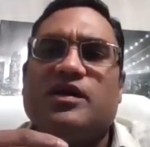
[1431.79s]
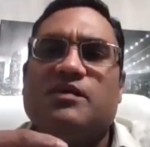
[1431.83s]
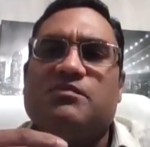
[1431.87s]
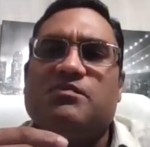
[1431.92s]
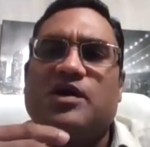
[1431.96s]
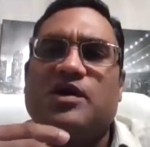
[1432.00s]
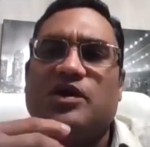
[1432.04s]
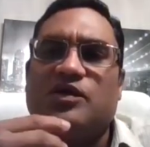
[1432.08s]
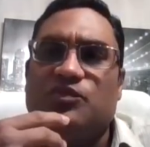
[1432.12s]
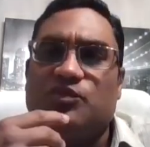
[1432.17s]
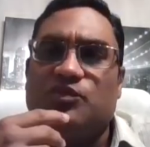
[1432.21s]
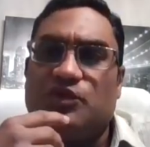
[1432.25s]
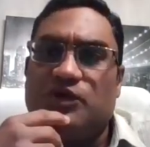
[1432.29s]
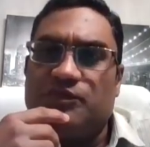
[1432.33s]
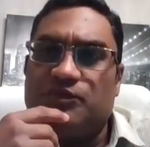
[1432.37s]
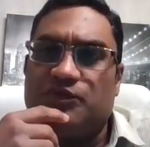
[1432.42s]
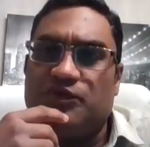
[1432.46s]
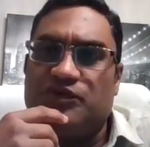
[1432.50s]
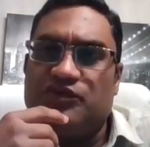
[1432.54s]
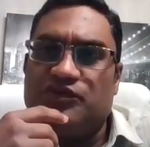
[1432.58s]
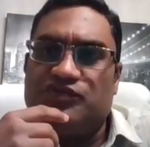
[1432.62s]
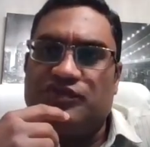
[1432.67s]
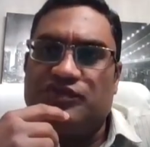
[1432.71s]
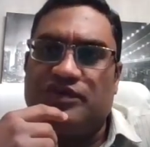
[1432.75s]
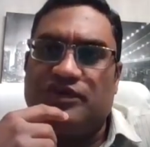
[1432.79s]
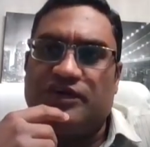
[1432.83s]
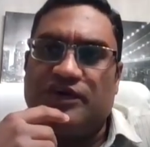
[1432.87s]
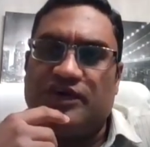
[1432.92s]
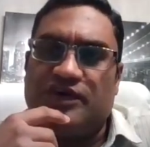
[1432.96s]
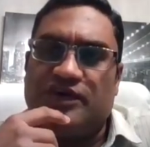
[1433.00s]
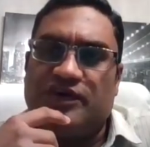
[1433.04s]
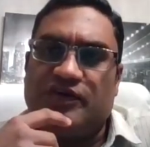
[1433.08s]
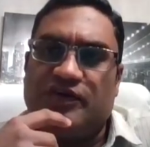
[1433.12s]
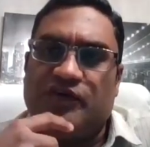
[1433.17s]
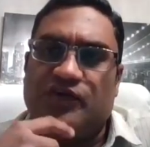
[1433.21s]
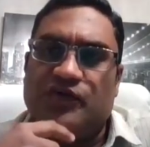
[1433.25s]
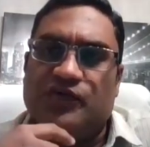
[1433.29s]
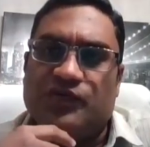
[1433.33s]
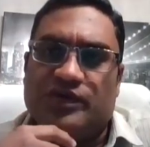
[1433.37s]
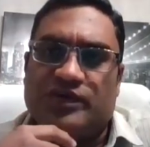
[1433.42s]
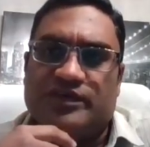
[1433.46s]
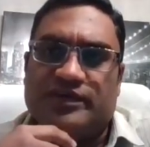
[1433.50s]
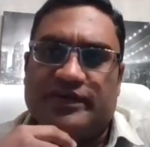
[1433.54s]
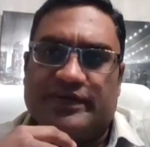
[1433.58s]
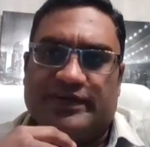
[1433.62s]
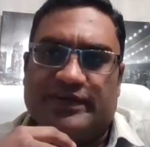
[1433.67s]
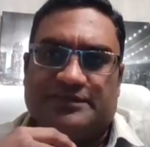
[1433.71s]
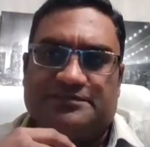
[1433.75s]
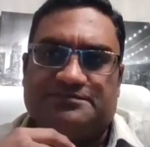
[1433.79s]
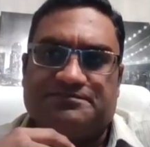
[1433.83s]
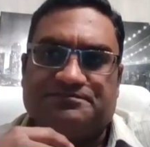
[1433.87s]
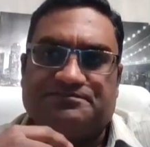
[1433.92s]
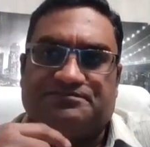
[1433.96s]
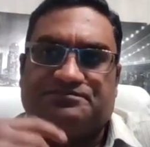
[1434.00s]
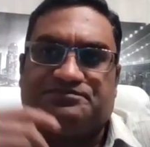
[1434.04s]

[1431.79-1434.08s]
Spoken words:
about what was good over there.